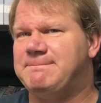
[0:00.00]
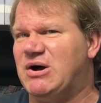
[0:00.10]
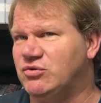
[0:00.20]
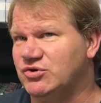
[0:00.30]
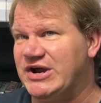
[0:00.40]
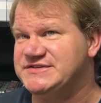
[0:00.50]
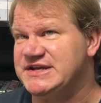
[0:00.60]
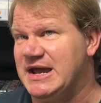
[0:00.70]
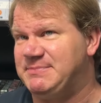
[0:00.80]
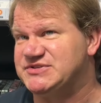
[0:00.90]

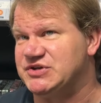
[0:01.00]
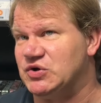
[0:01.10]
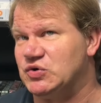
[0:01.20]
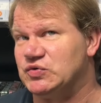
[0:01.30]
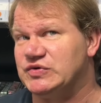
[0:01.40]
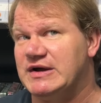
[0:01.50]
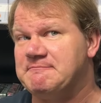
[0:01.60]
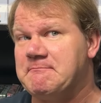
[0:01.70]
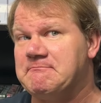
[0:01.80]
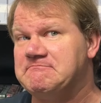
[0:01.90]
polarizing episode.
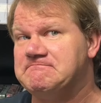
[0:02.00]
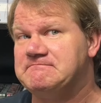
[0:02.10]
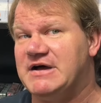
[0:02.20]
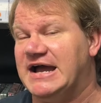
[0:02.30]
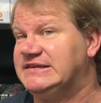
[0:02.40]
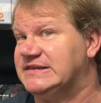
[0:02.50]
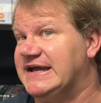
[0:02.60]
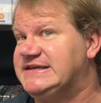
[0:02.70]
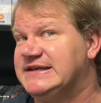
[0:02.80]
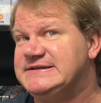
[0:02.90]
I
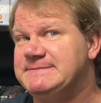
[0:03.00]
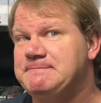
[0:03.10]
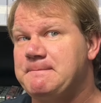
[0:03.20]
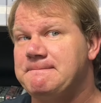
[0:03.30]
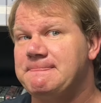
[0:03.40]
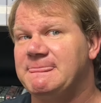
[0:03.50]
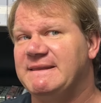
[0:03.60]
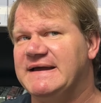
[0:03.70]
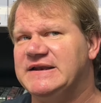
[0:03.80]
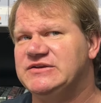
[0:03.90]
like it,
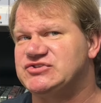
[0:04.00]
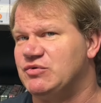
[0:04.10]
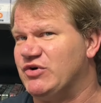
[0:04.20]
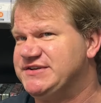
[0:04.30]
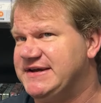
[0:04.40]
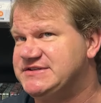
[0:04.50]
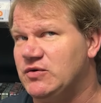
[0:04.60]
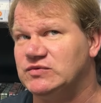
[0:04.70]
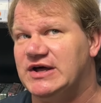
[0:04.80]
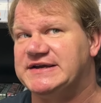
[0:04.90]
and in some ways I
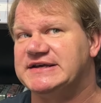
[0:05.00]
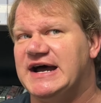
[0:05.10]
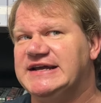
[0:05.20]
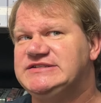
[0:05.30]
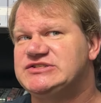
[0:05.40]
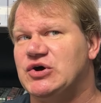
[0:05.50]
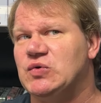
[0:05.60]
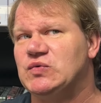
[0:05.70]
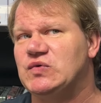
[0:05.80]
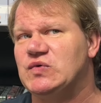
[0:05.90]
don't like it. I
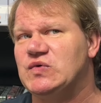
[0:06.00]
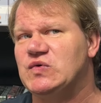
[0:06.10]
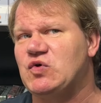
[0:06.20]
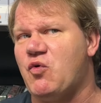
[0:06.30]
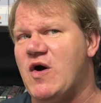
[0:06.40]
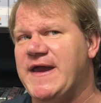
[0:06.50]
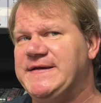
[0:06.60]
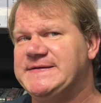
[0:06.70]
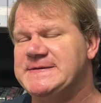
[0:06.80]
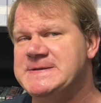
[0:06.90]
don't
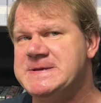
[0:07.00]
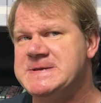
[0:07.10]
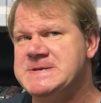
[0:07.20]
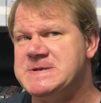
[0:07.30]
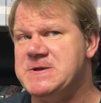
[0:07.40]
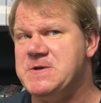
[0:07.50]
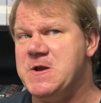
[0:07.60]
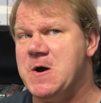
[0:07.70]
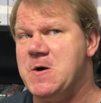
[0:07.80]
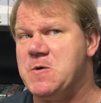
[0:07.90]
quite
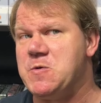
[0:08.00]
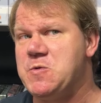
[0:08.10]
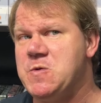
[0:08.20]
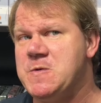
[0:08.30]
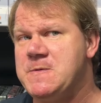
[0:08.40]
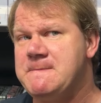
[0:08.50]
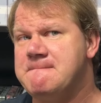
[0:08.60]
know